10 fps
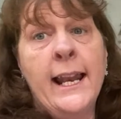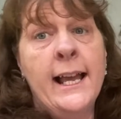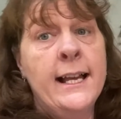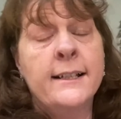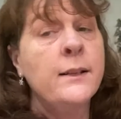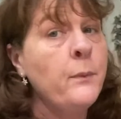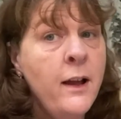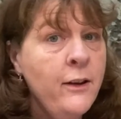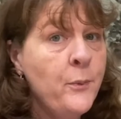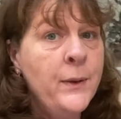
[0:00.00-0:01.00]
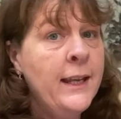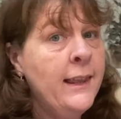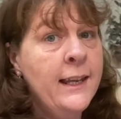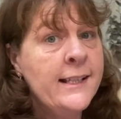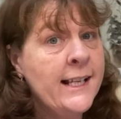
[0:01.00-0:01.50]
our house. It might not be
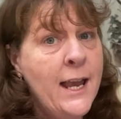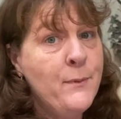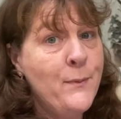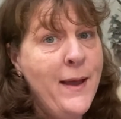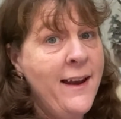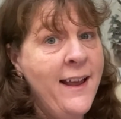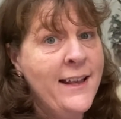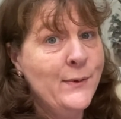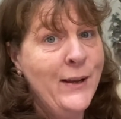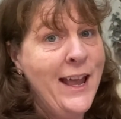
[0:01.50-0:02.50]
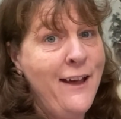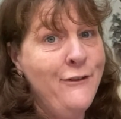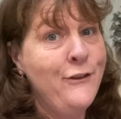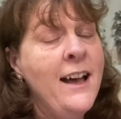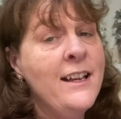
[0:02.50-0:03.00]
the same amount as we
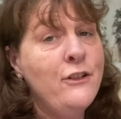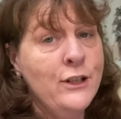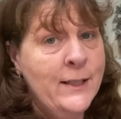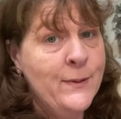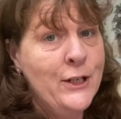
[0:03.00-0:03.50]
have Christmas